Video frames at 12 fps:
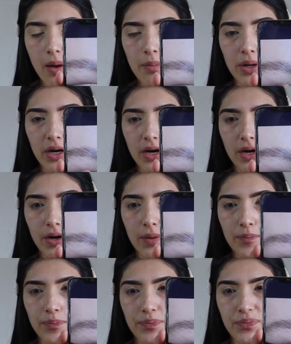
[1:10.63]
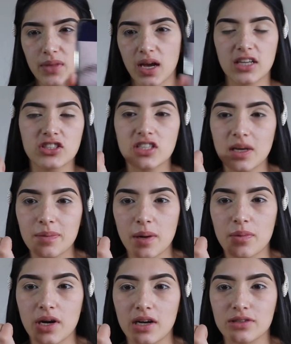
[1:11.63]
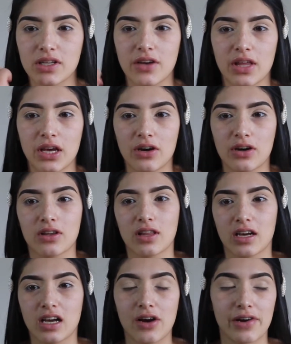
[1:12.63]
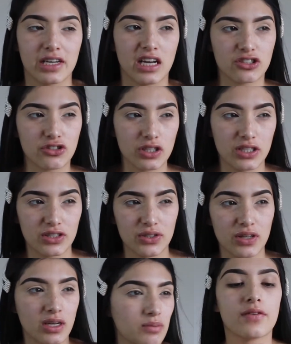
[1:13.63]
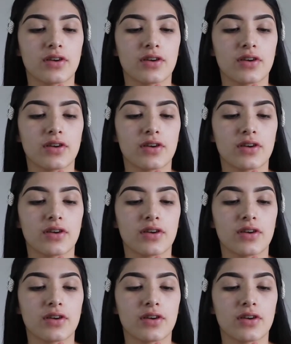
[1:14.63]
but I just like my brows how they are, like how I naturally do them.